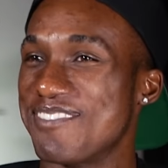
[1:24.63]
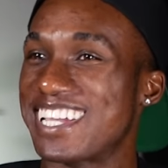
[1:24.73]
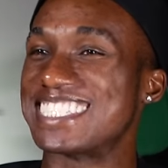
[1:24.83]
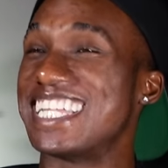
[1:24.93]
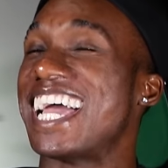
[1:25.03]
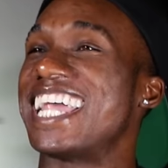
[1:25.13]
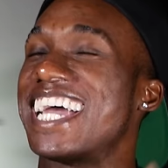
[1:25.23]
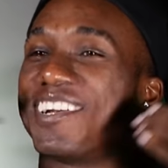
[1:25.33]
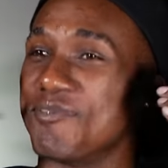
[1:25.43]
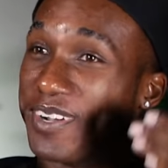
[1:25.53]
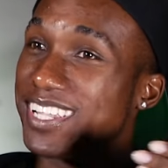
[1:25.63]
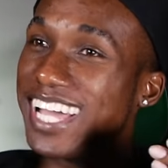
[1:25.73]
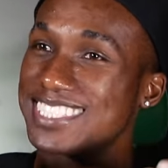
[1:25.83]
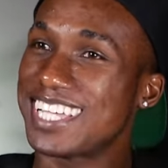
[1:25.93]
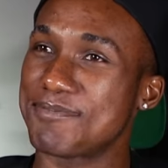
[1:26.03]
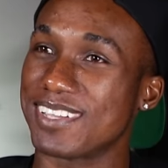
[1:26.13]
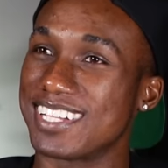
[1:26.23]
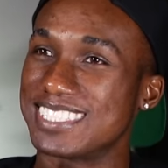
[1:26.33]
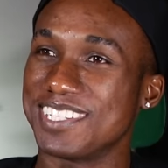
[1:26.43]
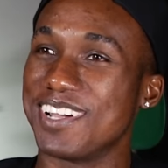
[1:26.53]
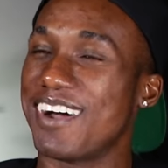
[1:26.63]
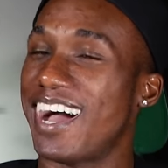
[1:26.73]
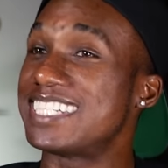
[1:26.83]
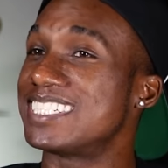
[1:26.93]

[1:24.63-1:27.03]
because and I and I didn't realize that because you know I,